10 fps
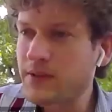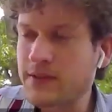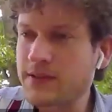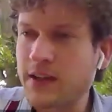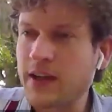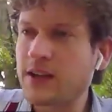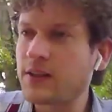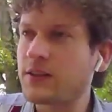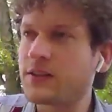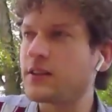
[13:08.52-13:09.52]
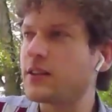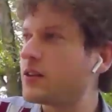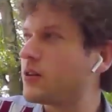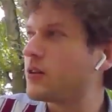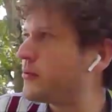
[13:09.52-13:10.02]
sided
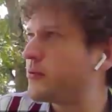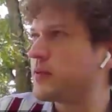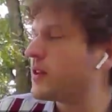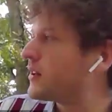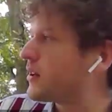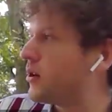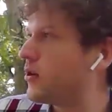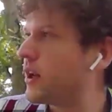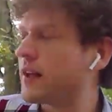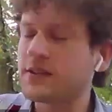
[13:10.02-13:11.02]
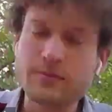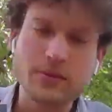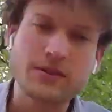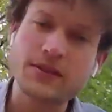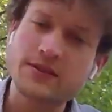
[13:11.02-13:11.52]
of the whole
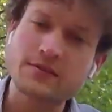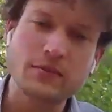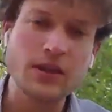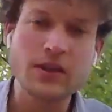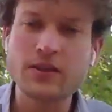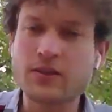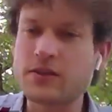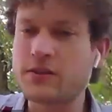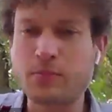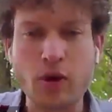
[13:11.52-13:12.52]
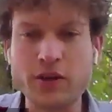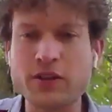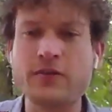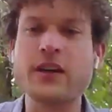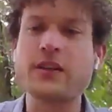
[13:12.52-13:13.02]
anti-Semitism in sport
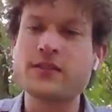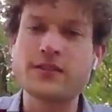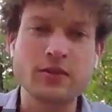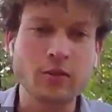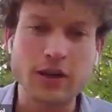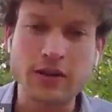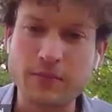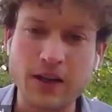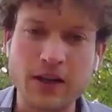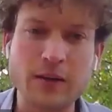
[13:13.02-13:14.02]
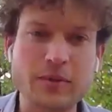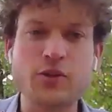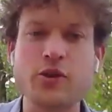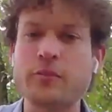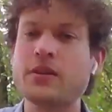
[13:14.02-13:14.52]
events. Look at Maccabi
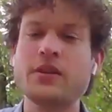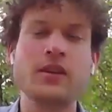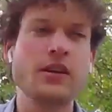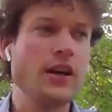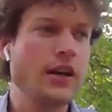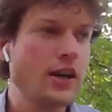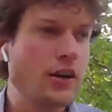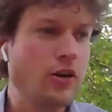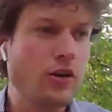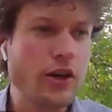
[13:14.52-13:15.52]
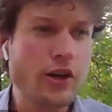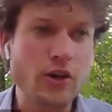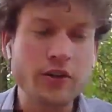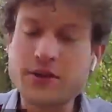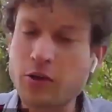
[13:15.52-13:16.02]
Germany, or
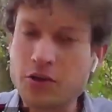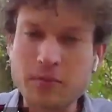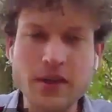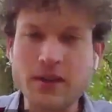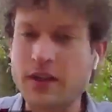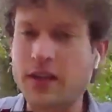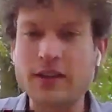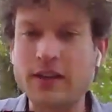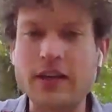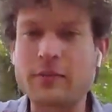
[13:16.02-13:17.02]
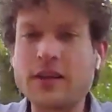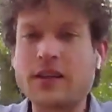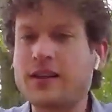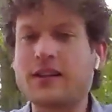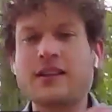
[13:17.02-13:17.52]
on social media. And I mean,
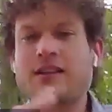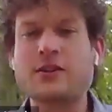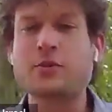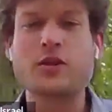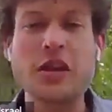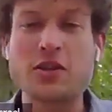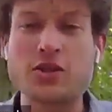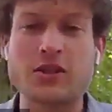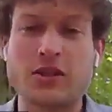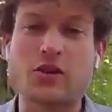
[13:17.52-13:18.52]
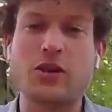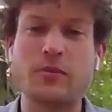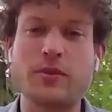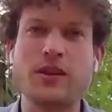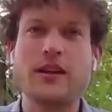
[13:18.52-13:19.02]
like, it's a tradition in
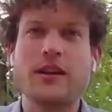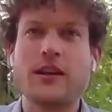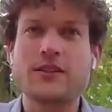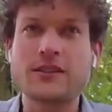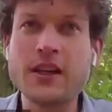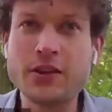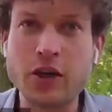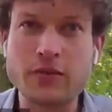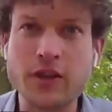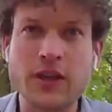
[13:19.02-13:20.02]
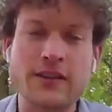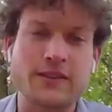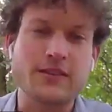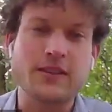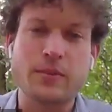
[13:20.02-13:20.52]
Germany, and still no one
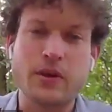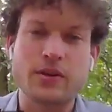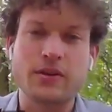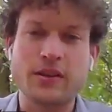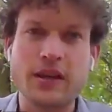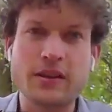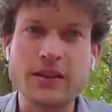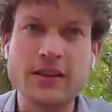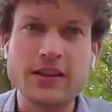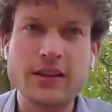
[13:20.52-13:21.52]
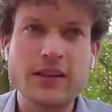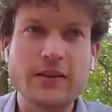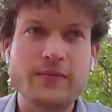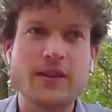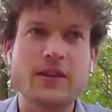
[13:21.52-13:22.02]
cares about it. And I think
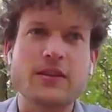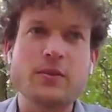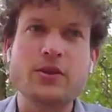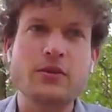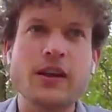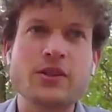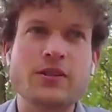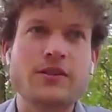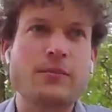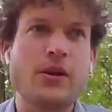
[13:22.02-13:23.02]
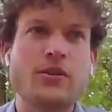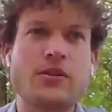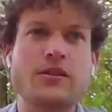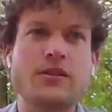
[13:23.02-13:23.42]
the motivation is about